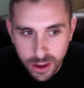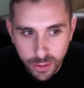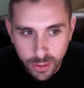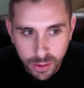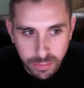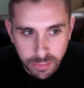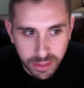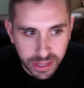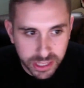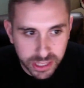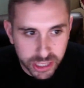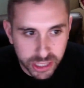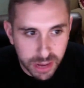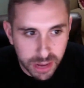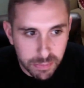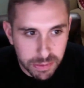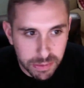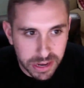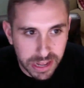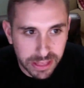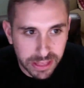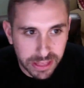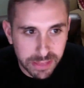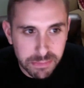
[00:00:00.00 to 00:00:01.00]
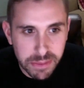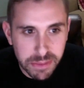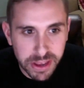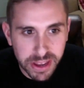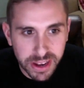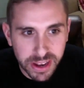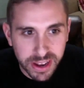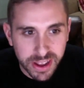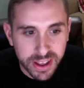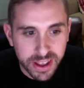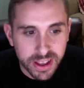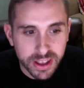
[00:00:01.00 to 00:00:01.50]
I'm like chomping at the bit.
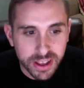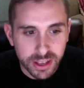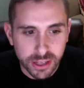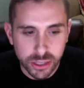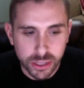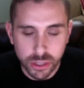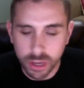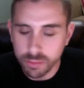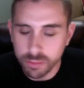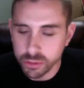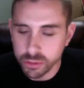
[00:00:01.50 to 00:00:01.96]
So I'm sure